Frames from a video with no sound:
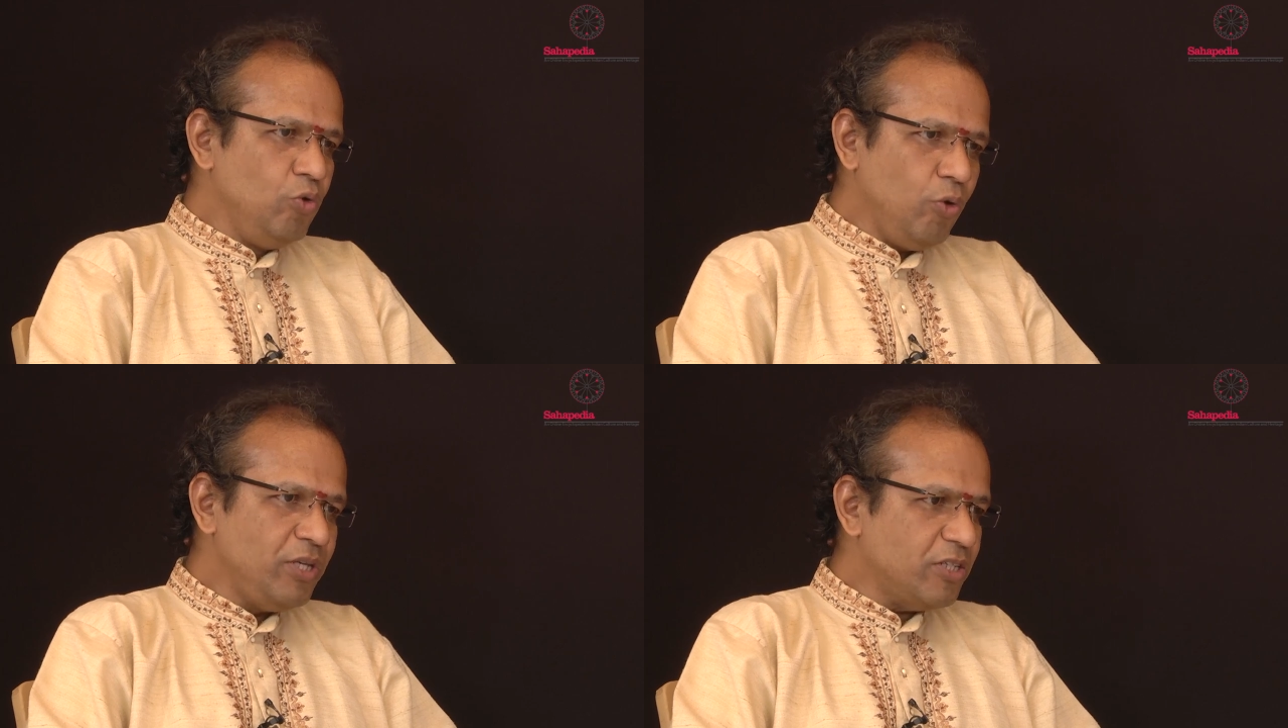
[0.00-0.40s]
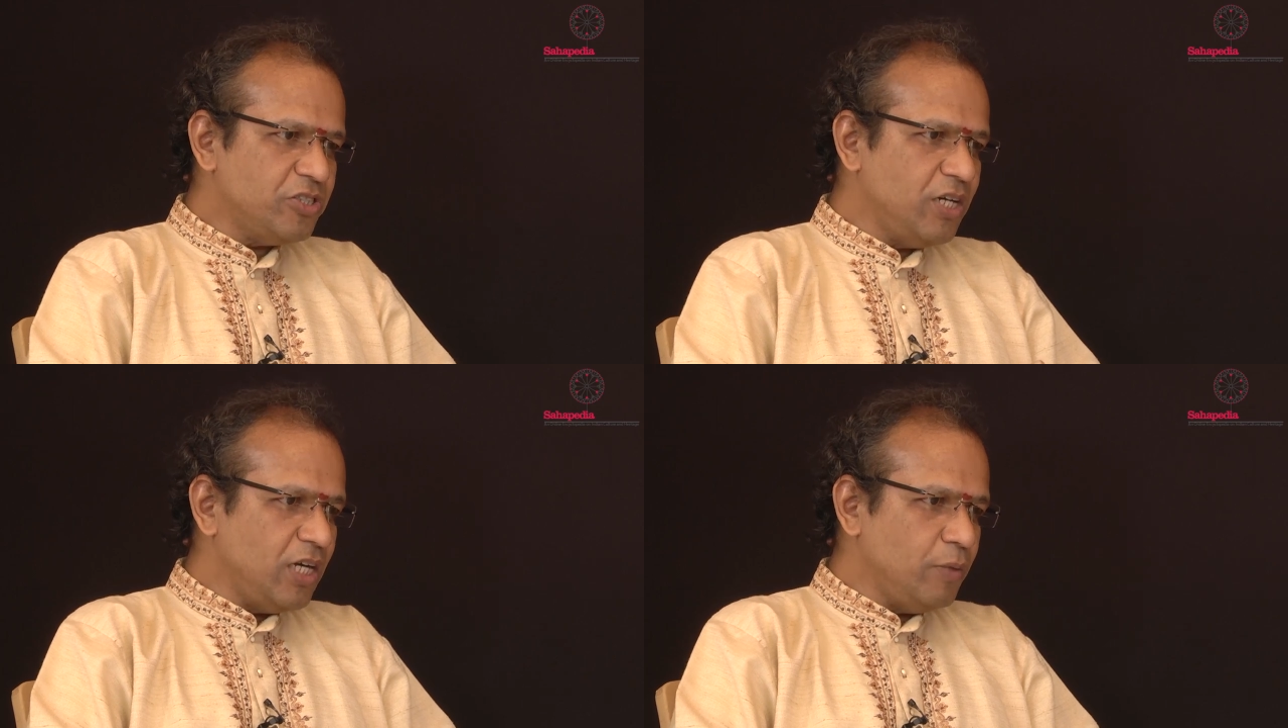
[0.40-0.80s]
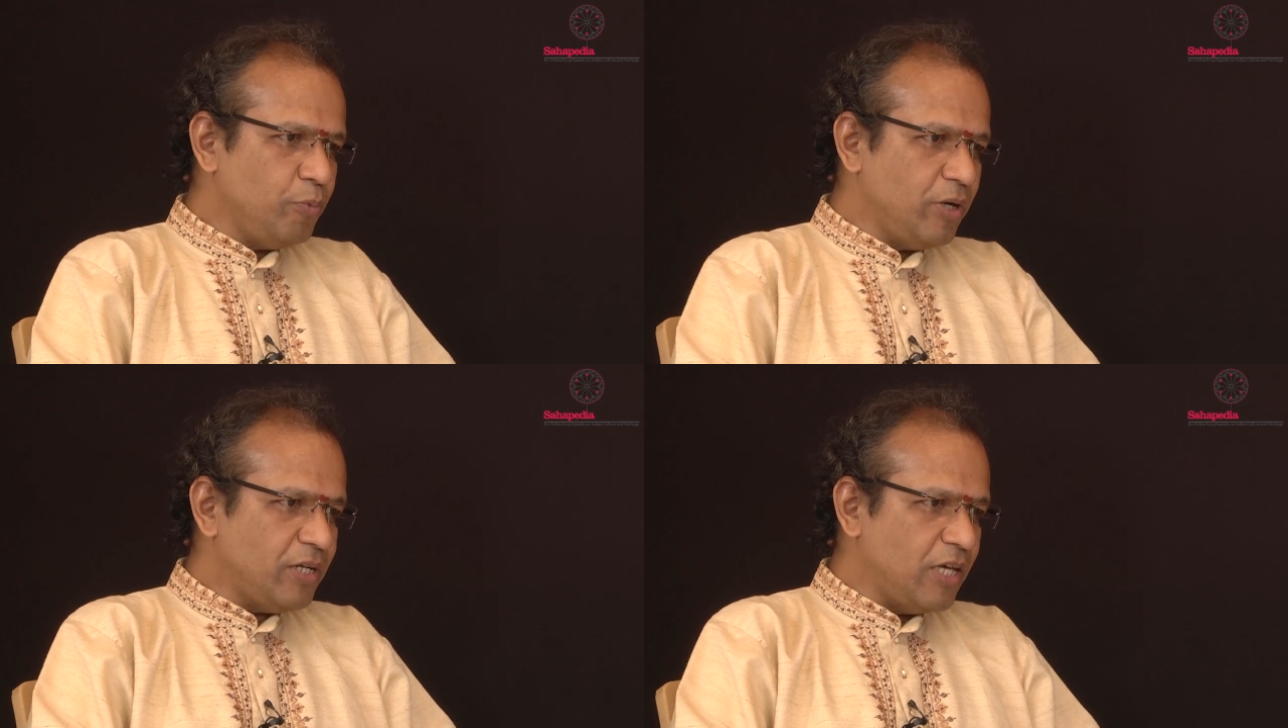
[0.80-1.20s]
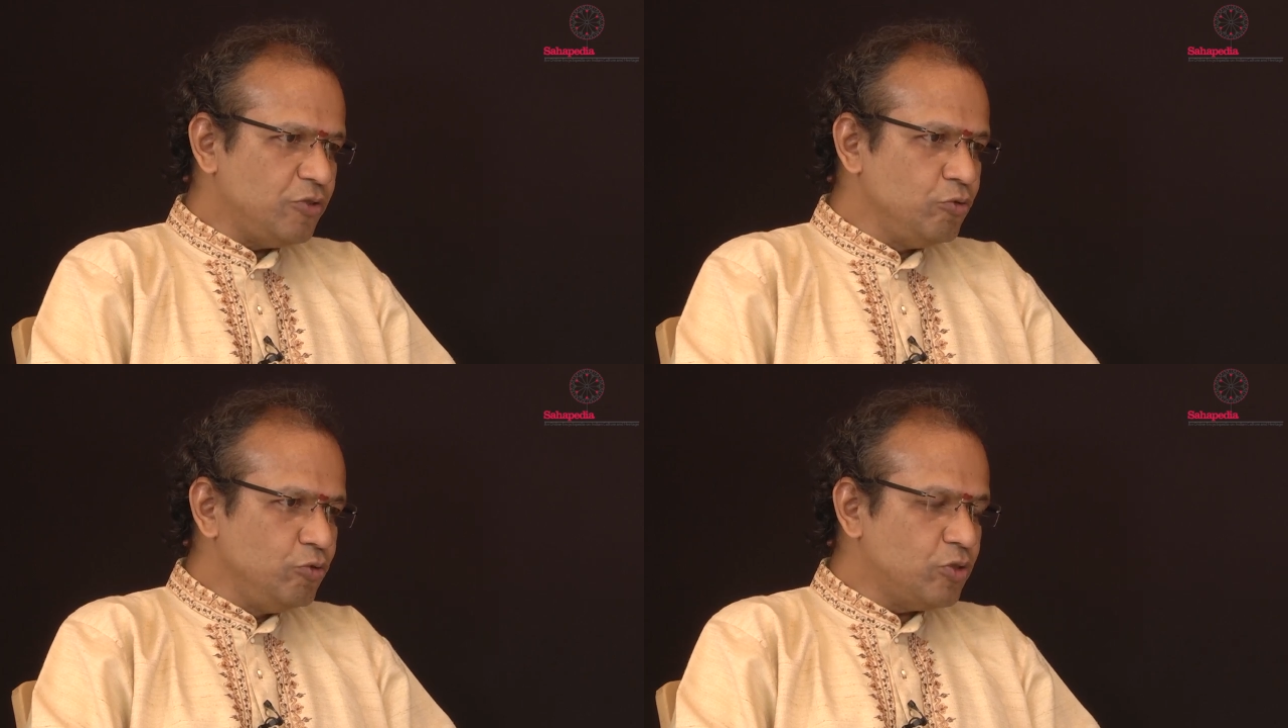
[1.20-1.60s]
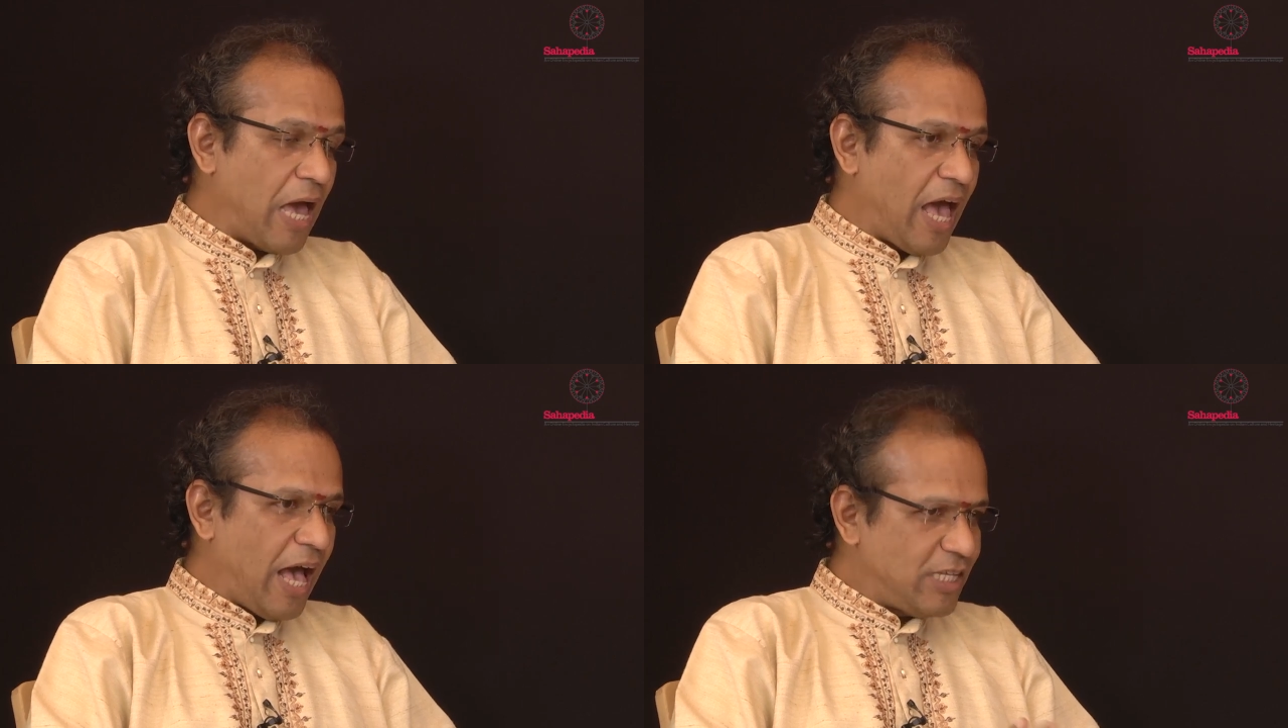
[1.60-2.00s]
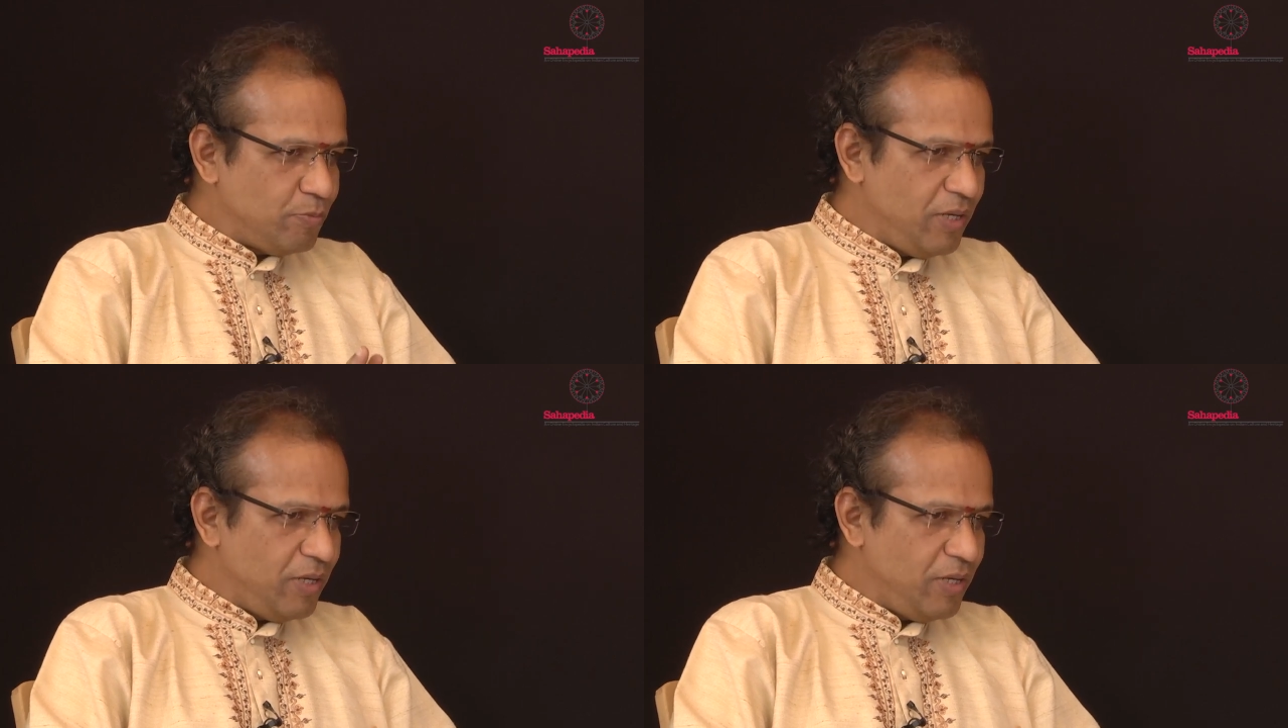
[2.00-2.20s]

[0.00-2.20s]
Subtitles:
No Yakshagana poet has used as